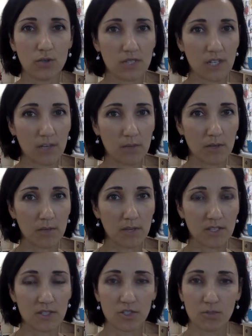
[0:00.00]
sending me a
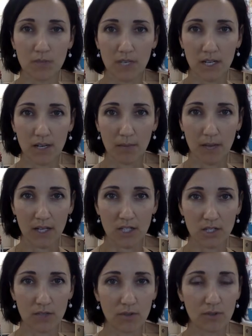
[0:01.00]
message and me getting back
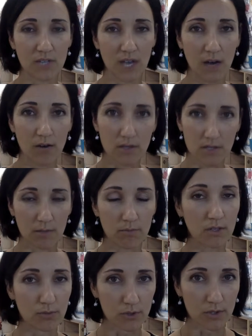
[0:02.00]
to you, and those hours can be
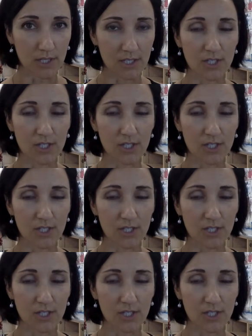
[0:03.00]
grueling.